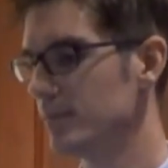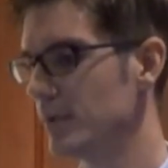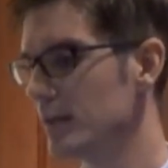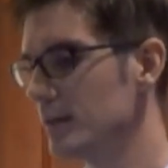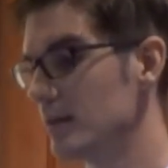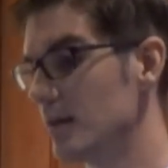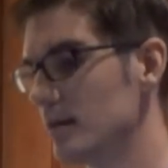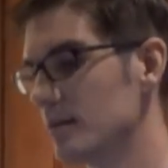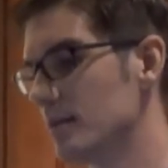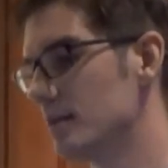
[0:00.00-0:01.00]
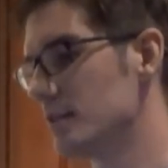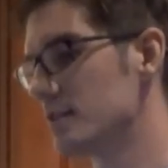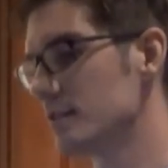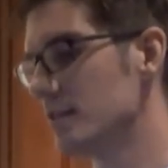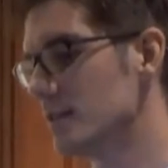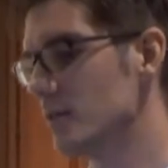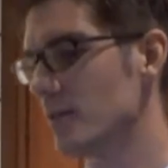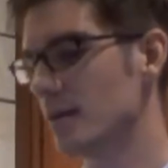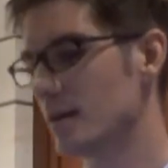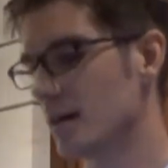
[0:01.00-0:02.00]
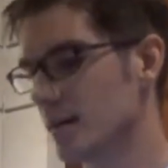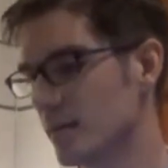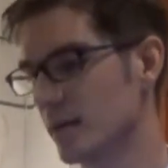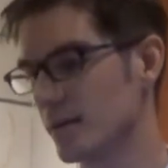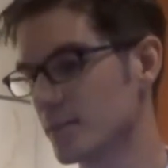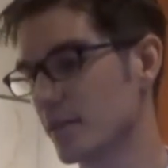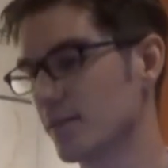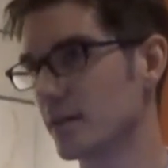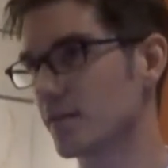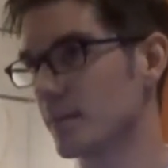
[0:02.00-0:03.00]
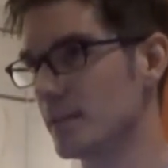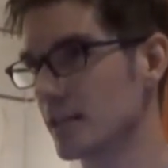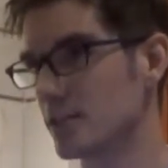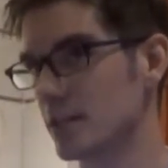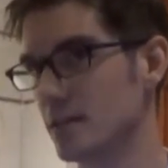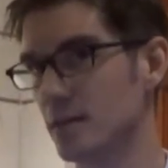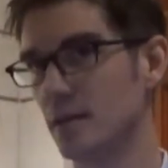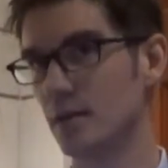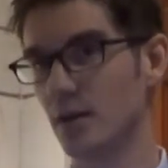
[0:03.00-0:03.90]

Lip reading: But they certainly don't think I'm suffering from addiction,